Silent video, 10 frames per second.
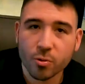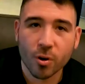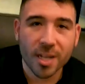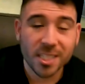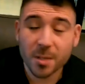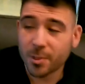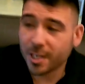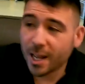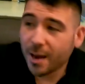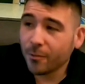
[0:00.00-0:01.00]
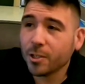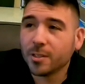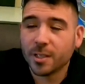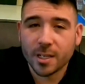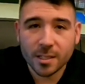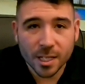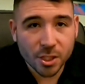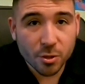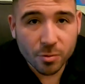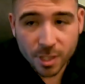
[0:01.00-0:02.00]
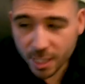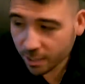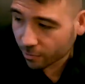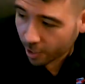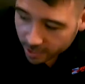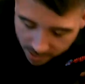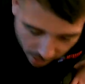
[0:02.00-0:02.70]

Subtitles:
crazy, but everything that you need, right?